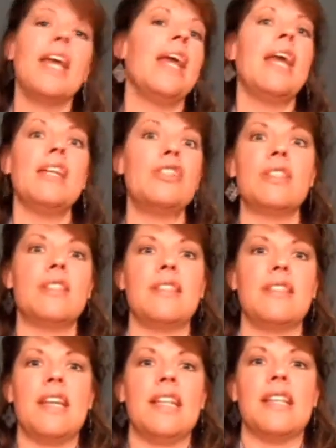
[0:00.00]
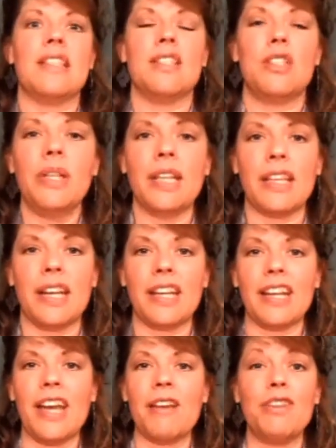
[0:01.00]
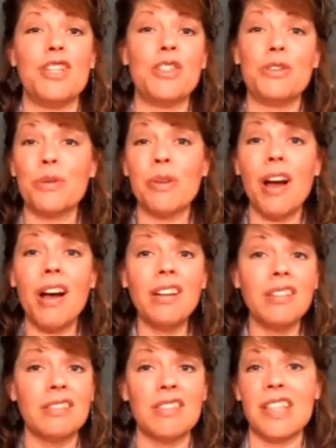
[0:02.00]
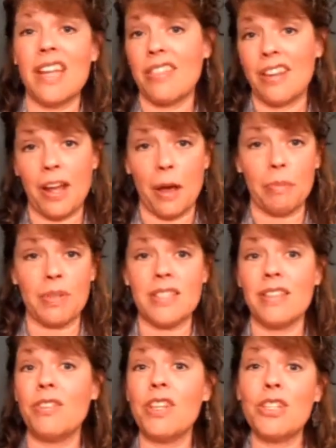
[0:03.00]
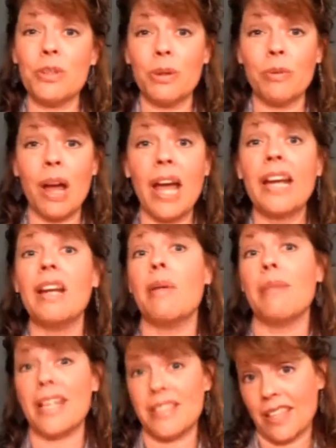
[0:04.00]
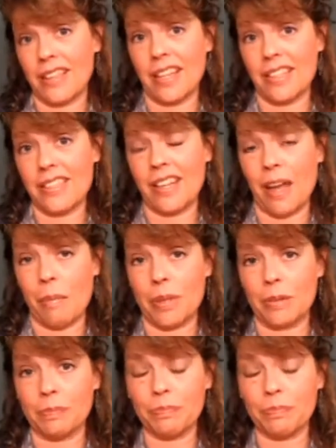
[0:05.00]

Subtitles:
It doesn't do anything. If you do it wrong, nothing happens. If you do it right, amazing things can happen.